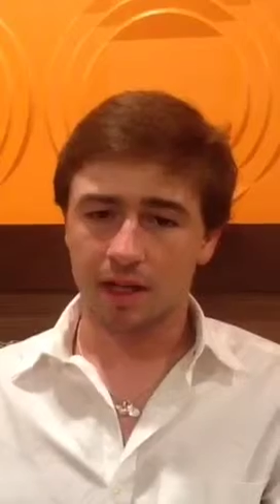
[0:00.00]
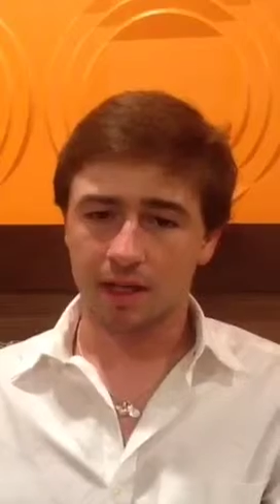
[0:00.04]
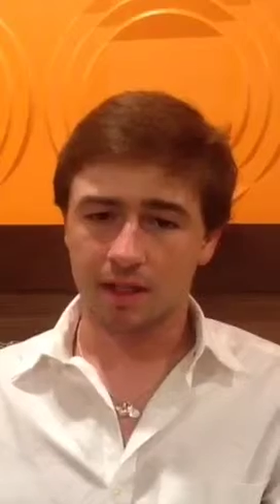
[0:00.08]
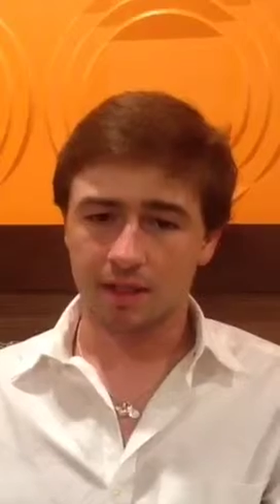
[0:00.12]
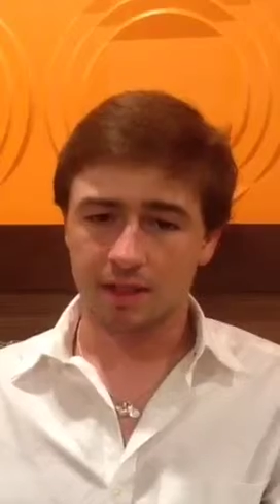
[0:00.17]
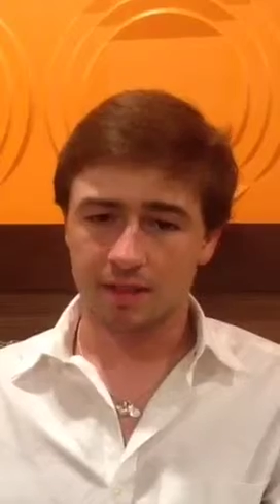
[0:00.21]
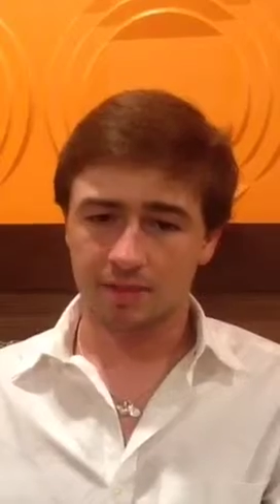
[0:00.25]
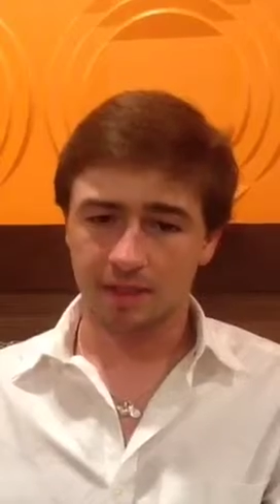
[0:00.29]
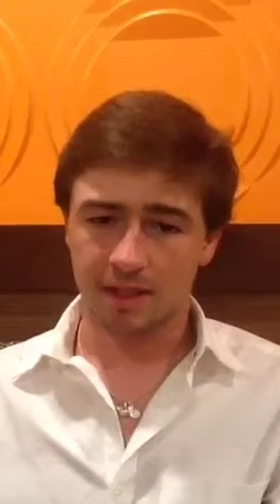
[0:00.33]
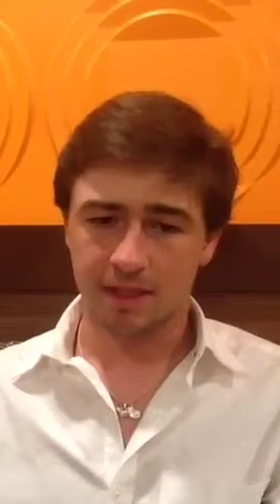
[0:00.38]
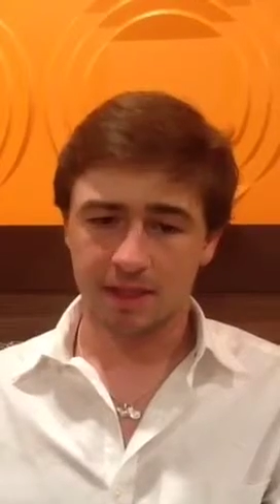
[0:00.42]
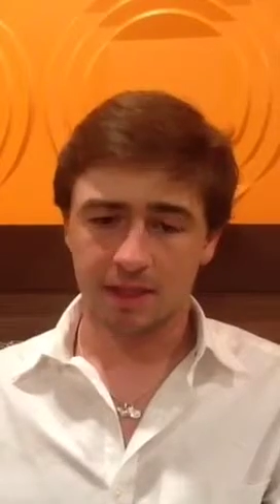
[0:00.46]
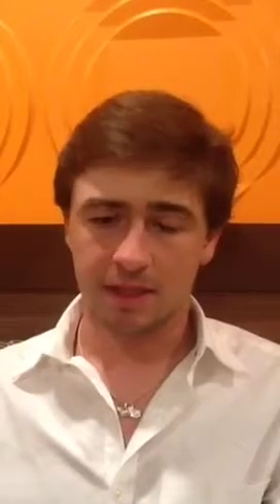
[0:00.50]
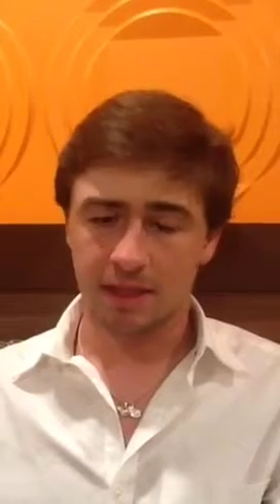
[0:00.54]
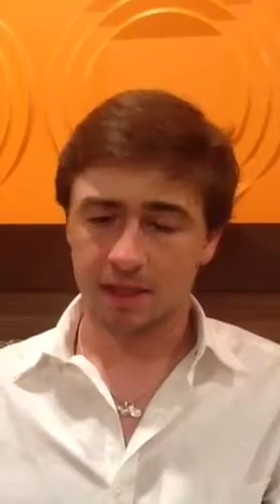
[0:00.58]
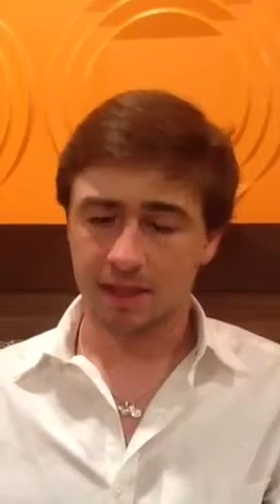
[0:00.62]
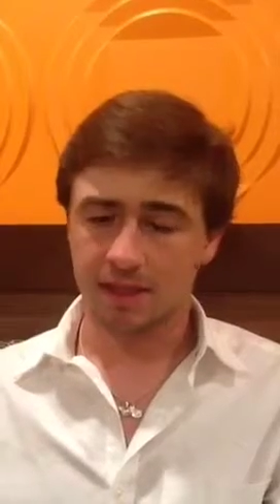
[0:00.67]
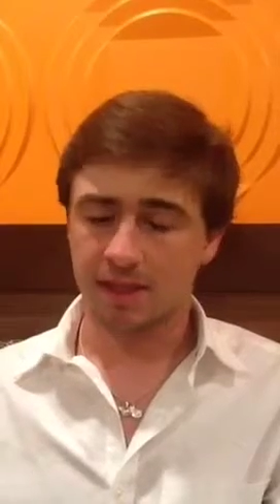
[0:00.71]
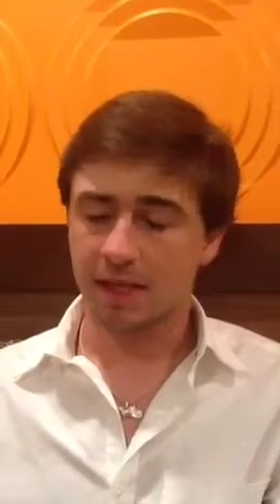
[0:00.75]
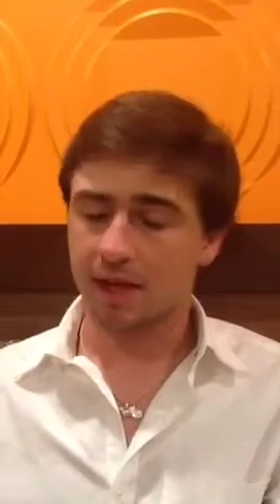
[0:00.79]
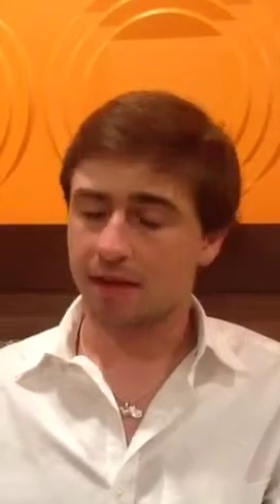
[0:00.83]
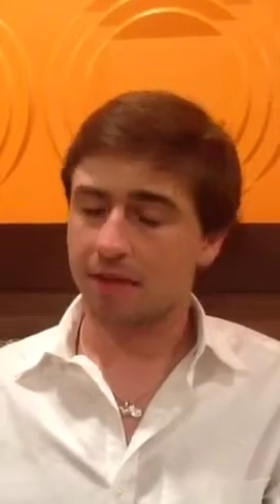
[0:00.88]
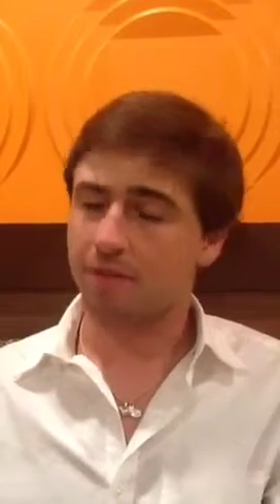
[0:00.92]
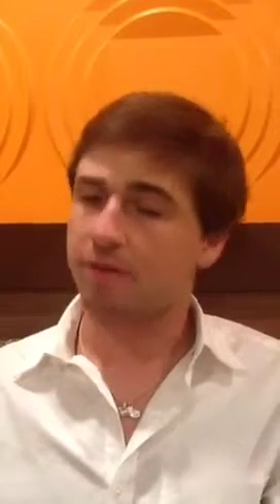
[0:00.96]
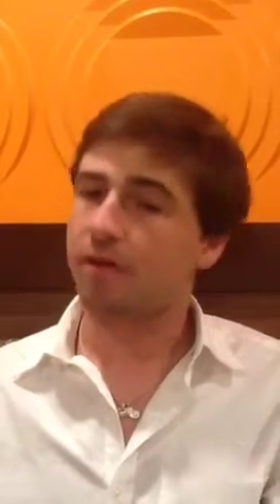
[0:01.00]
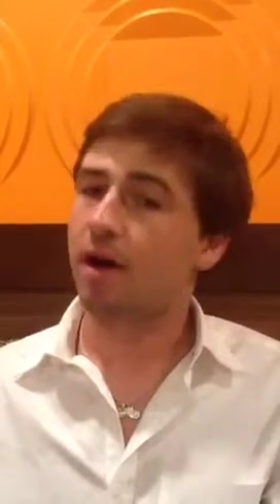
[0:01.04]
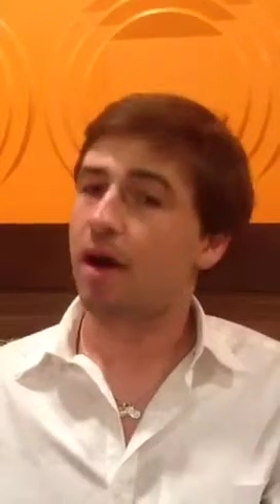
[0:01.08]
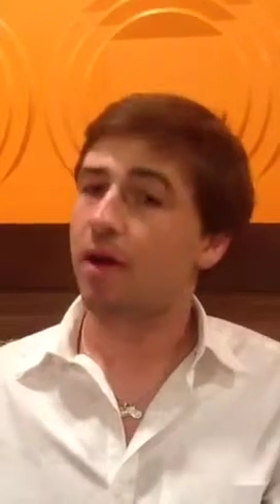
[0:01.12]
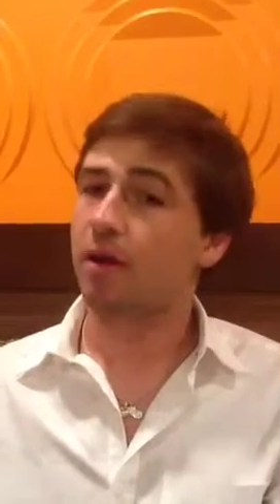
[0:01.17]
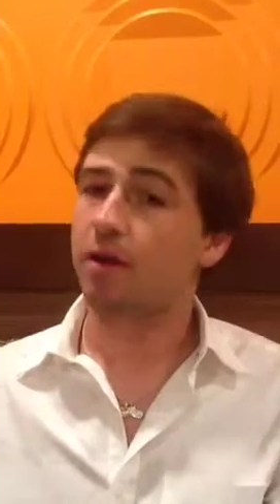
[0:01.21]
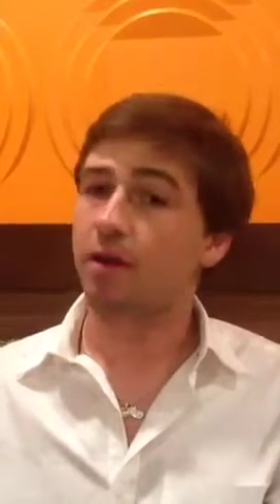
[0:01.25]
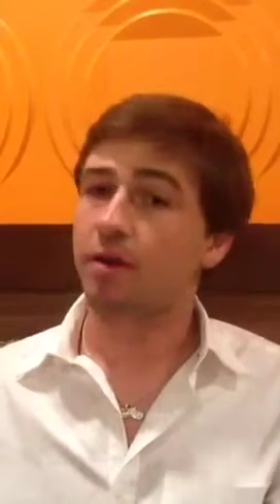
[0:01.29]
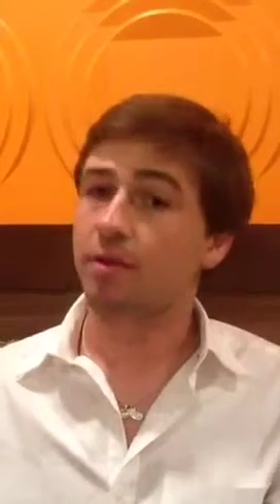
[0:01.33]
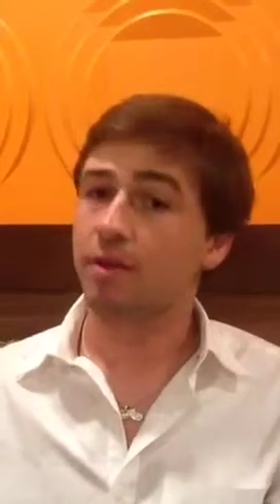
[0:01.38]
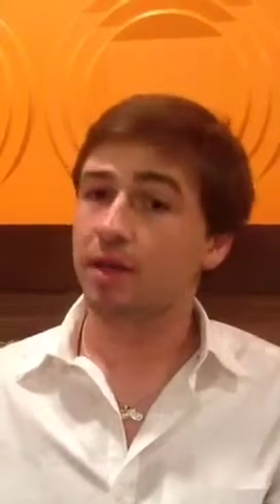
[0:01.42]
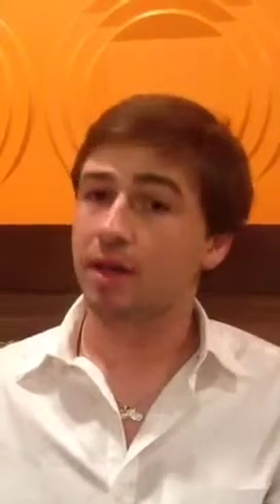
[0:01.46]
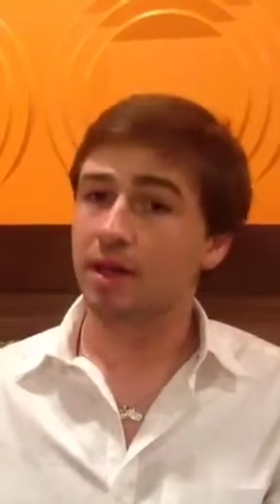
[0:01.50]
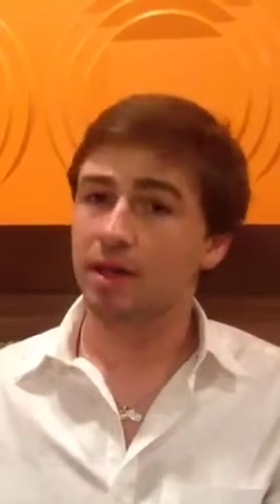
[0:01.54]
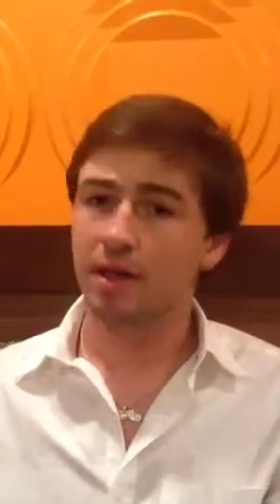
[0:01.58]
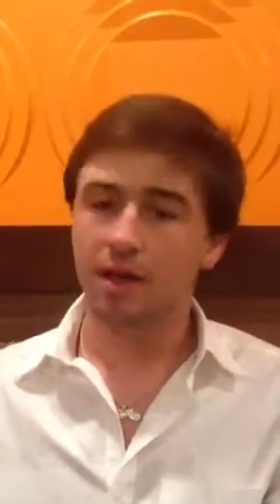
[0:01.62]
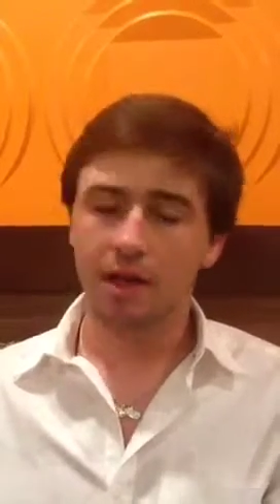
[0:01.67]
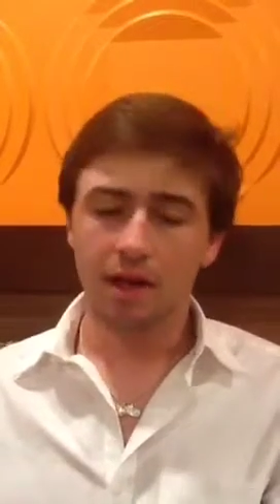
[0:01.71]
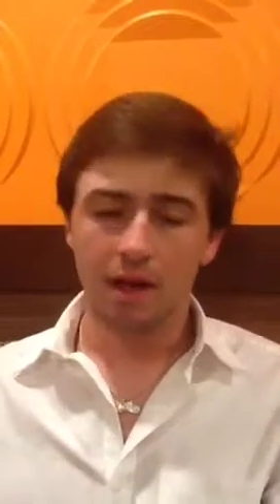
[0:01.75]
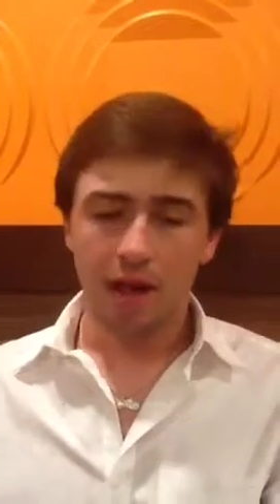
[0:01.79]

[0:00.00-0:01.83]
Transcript: He's basically like a second father to me.